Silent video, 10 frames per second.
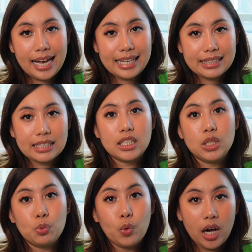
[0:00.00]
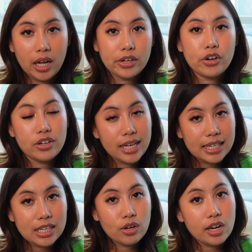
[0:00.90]
that you are
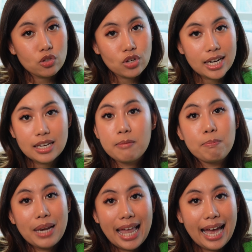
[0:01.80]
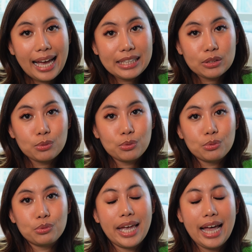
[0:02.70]
already on a training plan
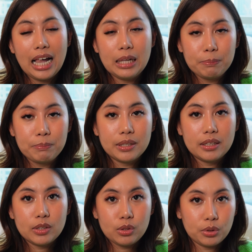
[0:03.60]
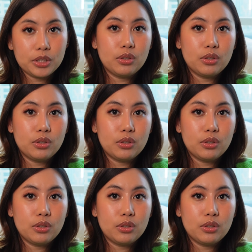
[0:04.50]
to help your